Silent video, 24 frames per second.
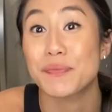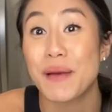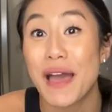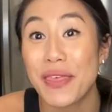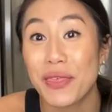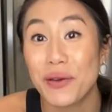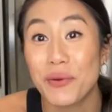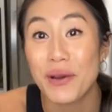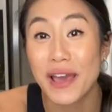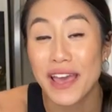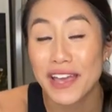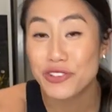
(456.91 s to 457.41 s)
by
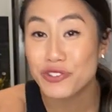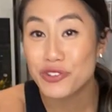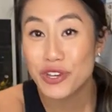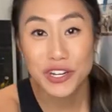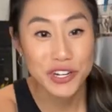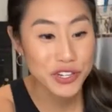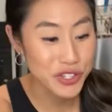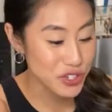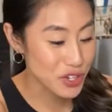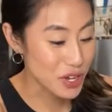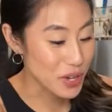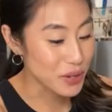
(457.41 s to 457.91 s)
the way.
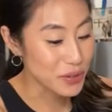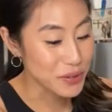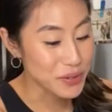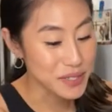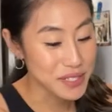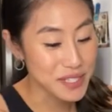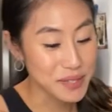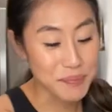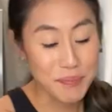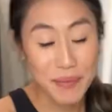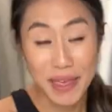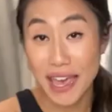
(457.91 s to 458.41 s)
Trader Joe's
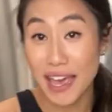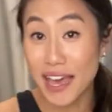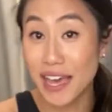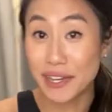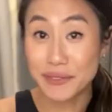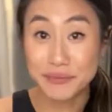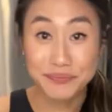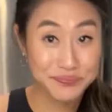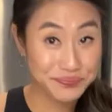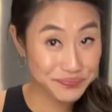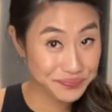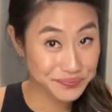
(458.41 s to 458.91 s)

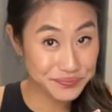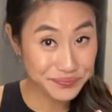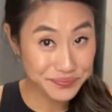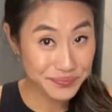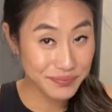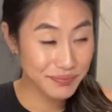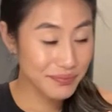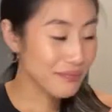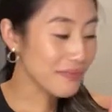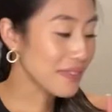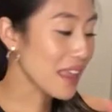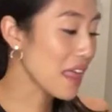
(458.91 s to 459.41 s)
and
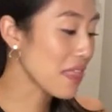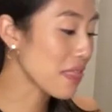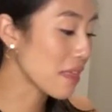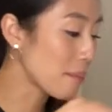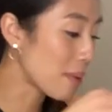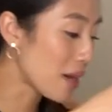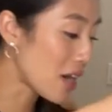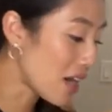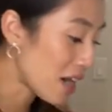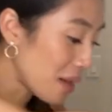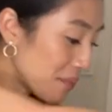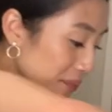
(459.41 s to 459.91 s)
the
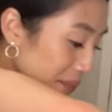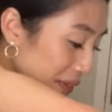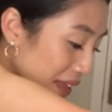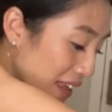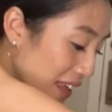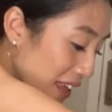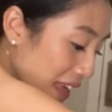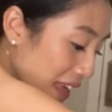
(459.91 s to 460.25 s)
bomb.